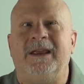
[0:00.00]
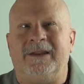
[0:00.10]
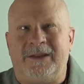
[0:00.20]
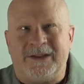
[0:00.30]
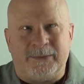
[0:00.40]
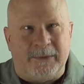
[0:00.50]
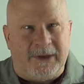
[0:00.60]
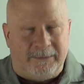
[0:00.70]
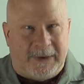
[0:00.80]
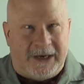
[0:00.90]
This
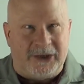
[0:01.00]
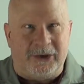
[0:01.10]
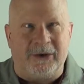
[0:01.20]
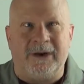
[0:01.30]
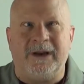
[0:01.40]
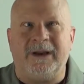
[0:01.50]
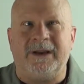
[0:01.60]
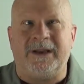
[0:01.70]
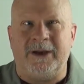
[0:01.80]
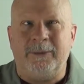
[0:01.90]
will measure
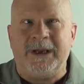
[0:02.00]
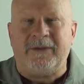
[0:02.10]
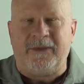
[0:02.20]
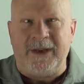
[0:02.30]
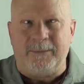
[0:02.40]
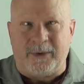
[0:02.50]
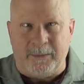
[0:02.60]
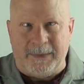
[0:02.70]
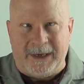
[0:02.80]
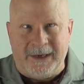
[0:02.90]
cubic feet
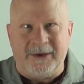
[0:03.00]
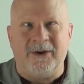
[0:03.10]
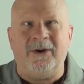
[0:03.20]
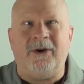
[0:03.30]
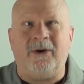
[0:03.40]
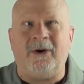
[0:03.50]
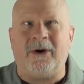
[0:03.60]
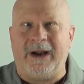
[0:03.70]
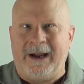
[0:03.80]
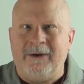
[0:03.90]
per minute
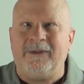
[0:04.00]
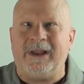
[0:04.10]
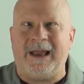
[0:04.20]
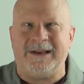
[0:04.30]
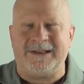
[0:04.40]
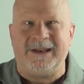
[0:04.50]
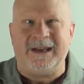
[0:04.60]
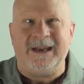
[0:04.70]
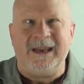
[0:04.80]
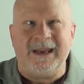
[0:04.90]
or air
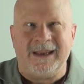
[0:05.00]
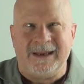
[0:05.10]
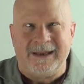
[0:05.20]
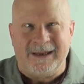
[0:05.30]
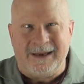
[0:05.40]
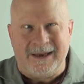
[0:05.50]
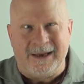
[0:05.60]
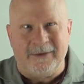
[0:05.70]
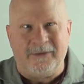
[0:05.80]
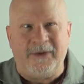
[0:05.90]
velocity
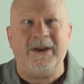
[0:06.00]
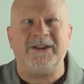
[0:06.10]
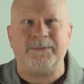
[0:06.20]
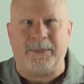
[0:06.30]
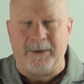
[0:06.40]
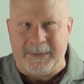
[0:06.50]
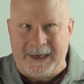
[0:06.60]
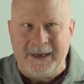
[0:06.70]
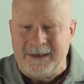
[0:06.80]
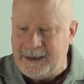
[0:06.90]
in feet per
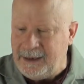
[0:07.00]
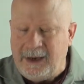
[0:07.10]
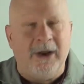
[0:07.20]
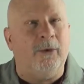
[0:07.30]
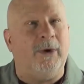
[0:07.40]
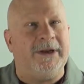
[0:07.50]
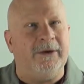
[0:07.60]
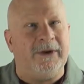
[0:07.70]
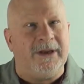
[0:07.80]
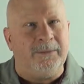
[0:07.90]
minute. When
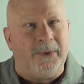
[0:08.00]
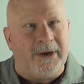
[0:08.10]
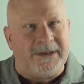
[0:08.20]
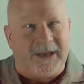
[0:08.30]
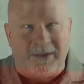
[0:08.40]
you input